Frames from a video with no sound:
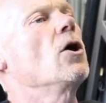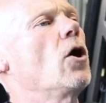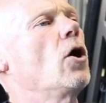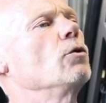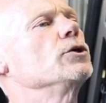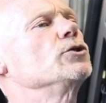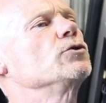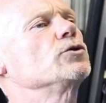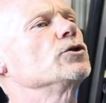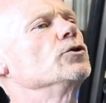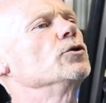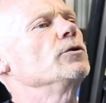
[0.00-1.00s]
Always
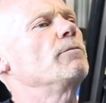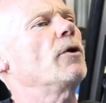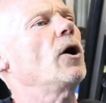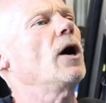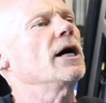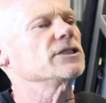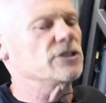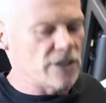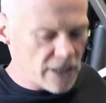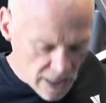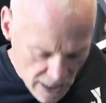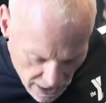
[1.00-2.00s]
using good posture.